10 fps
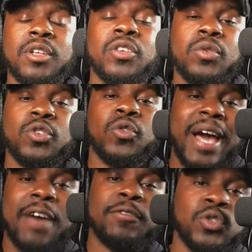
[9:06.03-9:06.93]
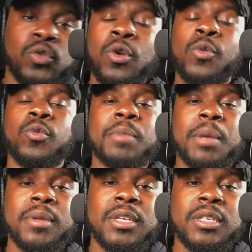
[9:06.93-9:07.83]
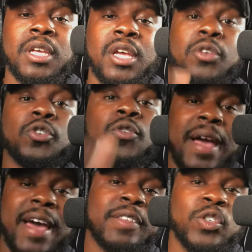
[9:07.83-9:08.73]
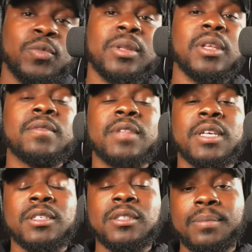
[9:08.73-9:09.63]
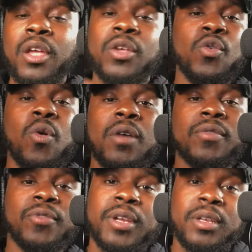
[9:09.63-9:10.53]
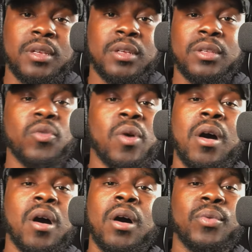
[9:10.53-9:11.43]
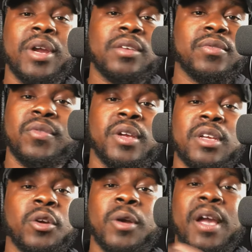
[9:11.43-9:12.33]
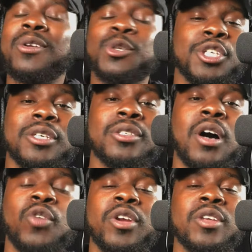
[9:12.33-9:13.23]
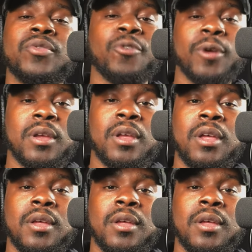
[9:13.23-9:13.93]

You do have to remember this. You do have to believe this. You are free. You are already free. Your energy is already free.